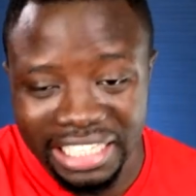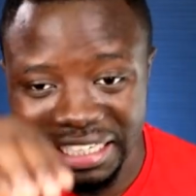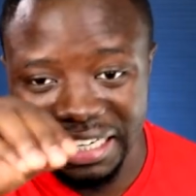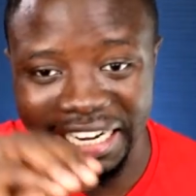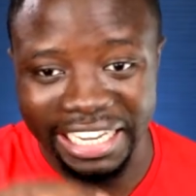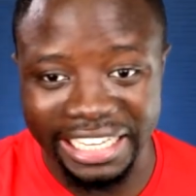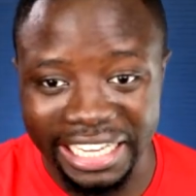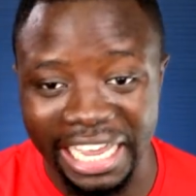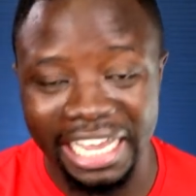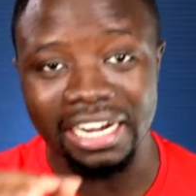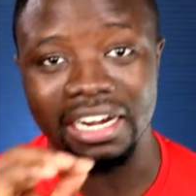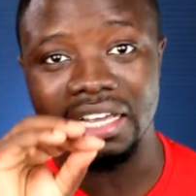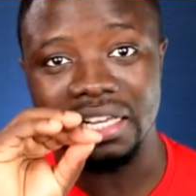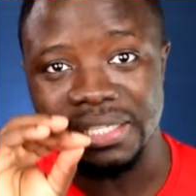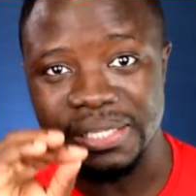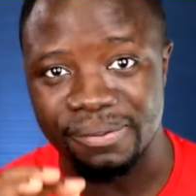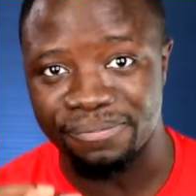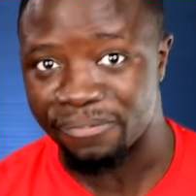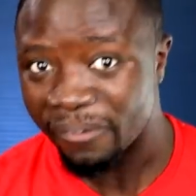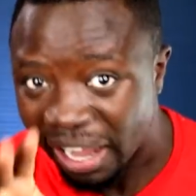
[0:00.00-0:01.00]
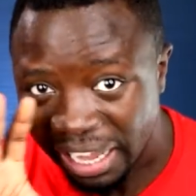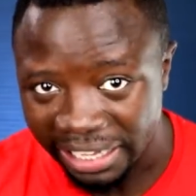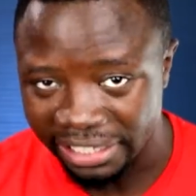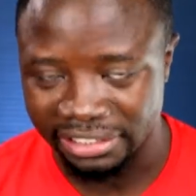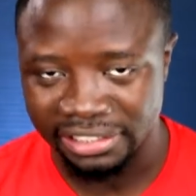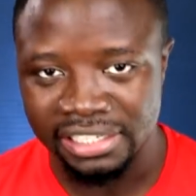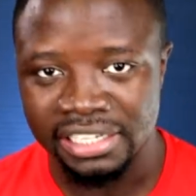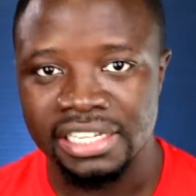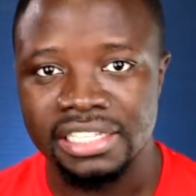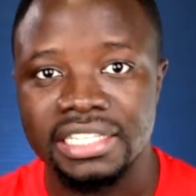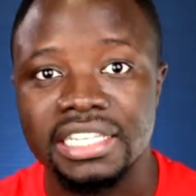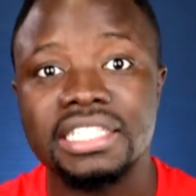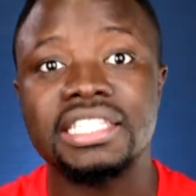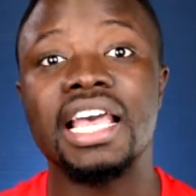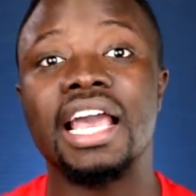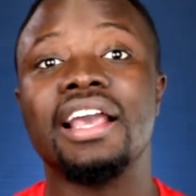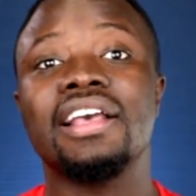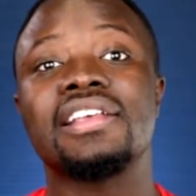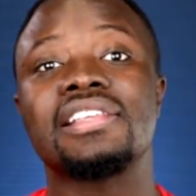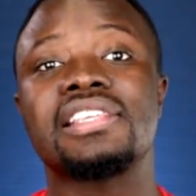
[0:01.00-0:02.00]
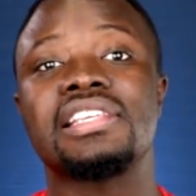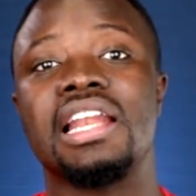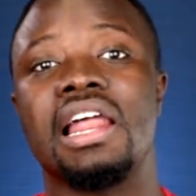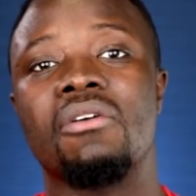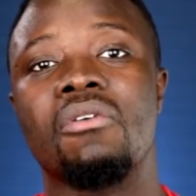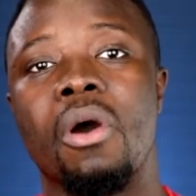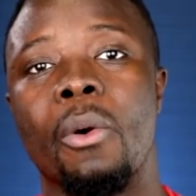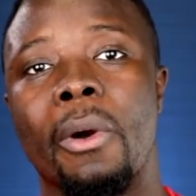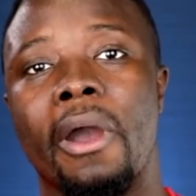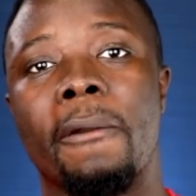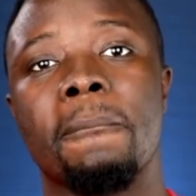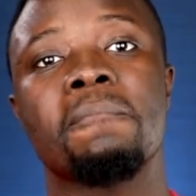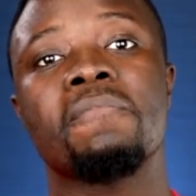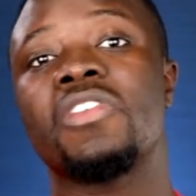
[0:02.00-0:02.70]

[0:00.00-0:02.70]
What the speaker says: said the gun is fine. To say is legal,